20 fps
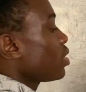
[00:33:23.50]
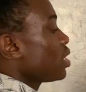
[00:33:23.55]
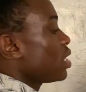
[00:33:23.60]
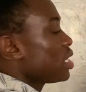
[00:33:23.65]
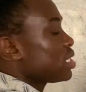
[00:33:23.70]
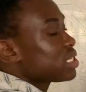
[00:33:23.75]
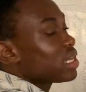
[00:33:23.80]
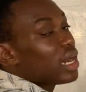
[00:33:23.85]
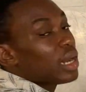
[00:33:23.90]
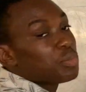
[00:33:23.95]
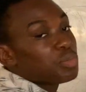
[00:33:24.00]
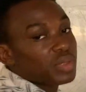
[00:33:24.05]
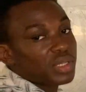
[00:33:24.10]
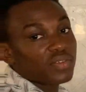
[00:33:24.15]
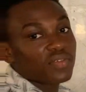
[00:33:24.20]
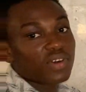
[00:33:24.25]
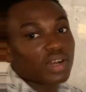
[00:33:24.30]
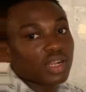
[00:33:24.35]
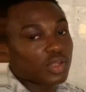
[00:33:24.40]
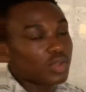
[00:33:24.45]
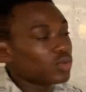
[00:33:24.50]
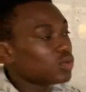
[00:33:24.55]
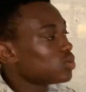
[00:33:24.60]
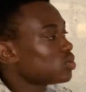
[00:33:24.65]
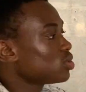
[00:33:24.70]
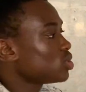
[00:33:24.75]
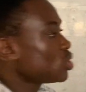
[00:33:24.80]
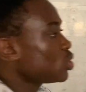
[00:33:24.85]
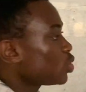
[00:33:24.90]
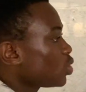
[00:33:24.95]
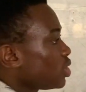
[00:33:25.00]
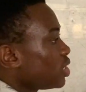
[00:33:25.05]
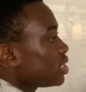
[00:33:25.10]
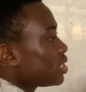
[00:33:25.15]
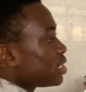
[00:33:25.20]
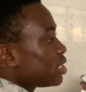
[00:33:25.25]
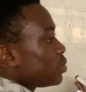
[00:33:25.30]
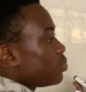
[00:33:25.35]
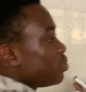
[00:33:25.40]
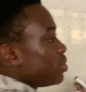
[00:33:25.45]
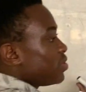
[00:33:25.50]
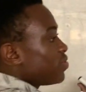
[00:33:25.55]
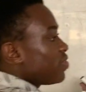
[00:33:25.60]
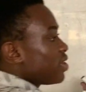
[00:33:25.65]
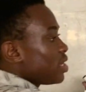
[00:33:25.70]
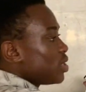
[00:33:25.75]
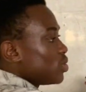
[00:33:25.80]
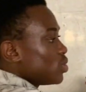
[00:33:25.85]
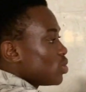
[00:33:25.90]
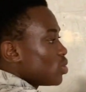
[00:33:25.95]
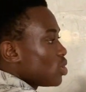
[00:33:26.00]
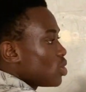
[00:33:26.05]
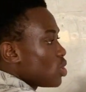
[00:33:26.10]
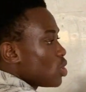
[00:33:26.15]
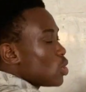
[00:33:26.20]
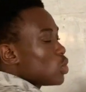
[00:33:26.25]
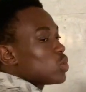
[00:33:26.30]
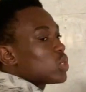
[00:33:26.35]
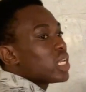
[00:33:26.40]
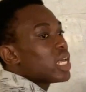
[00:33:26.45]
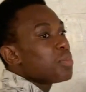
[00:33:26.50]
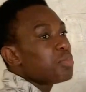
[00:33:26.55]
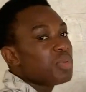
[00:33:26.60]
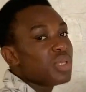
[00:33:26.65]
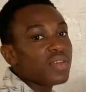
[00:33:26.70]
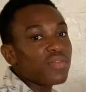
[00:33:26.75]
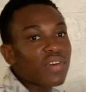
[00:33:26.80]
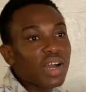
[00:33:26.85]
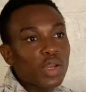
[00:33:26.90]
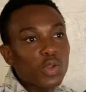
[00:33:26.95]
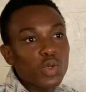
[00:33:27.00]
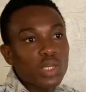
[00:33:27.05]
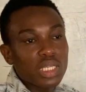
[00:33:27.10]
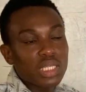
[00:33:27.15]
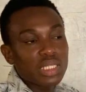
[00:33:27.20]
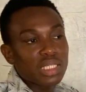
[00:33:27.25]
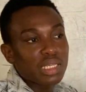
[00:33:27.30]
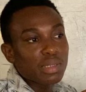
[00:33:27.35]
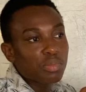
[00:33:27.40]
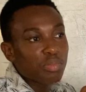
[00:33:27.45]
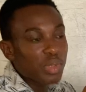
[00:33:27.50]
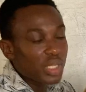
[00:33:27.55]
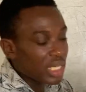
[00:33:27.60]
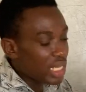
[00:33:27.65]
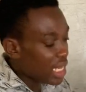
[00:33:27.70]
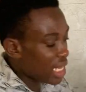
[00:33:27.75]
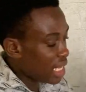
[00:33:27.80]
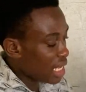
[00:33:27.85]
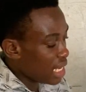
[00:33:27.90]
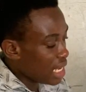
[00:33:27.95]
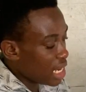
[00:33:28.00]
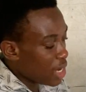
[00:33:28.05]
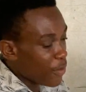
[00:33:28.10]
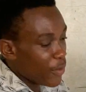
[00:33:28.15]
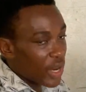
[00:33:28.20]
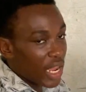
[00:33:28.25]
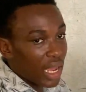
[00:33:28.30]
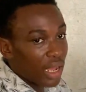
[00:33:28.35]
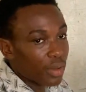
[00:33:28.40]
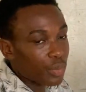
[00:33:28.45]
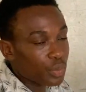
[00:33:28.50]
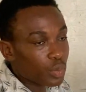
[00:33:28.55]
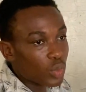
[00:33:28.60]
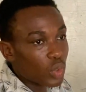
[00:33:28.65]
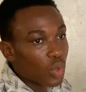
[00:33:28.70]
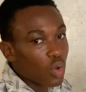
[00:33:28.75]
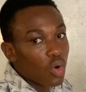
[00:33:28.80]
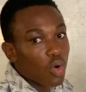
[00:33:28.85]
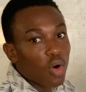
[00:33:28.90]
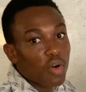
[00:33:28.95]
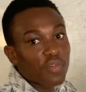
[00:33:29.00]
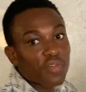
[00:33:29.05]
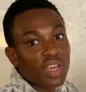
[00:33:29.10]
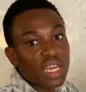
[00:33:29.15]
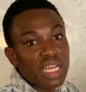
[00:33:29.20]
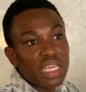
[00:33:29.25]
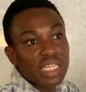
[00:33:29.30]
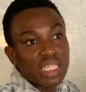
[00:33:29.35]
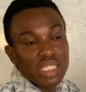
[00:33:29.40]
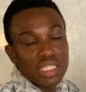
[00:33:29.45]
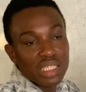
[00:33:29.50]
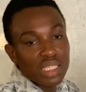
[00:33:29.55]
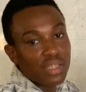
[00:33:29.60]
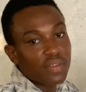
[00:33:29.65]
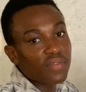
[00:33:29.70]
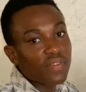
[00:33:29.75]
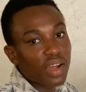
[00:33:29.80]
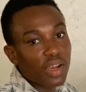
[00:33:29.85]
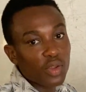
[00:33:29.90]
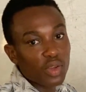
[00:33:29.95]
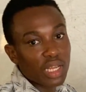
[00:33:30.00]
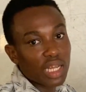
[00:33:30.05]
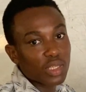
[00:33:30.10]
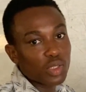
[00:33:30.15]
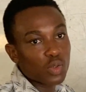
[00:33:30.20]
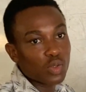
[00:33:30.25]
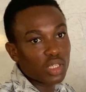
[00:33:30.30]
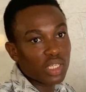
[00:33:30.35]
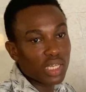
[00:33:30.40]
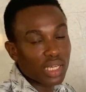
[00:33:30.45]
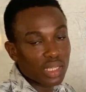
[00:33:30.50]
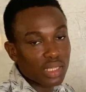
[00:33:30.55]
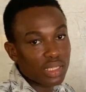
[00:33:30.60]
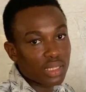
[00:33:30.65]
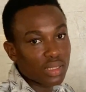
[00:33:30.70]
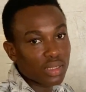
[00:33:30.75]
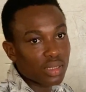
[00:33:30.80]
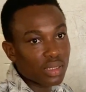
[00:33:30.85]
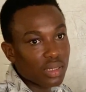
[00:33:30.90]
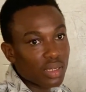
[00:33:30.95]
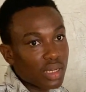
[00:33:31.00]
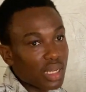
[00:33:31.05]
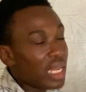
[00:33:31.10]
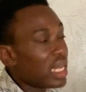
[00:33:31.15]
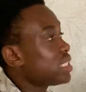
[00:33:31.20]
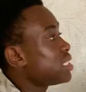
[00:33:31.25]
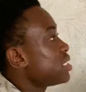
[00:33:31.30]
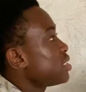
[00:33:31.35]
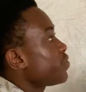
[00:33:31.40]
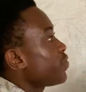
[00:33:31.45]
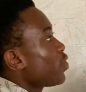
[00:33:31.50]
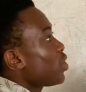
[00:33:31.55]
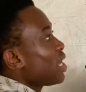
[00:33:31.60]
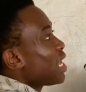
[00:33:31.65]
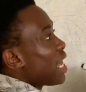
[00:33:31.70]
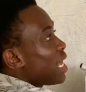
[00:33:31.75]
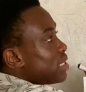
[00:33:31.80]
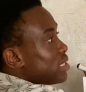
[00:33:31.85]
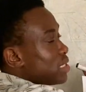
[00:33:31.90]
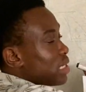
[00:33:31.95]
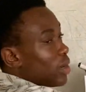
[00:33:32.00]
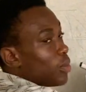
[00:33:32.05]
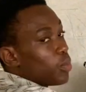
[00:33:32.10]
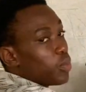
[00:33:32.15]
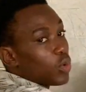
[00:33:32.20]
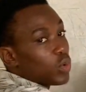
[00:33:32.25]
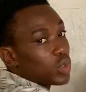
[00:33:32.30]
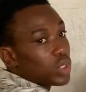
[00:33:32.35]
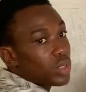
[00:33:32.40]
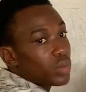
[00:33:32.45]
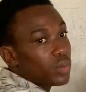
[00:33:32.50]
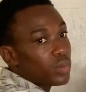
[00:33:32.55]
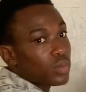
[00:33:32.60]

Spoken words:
is our p-value. So this is p-value. So the p-value is simply the area of any z-value that we get. That is for large samples.